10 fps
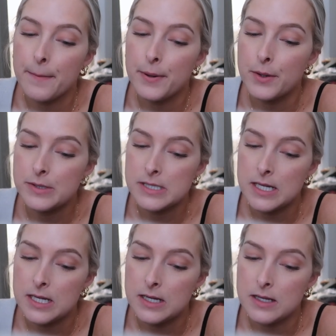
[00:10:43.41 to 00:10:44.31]

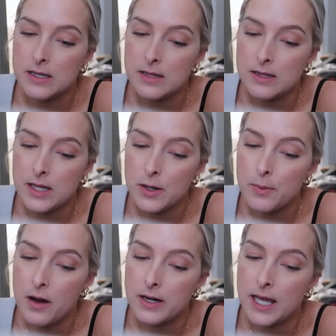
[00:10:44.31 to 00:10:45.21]
posted their
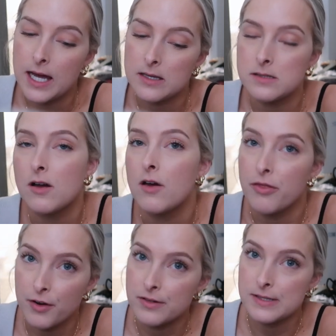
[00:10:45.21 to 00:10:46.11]
podcast
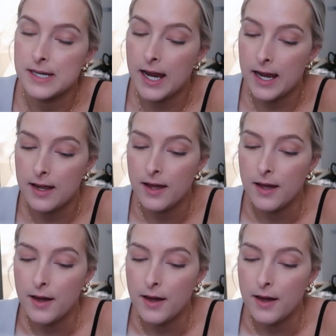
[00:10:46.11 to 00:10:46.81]
on Thursday.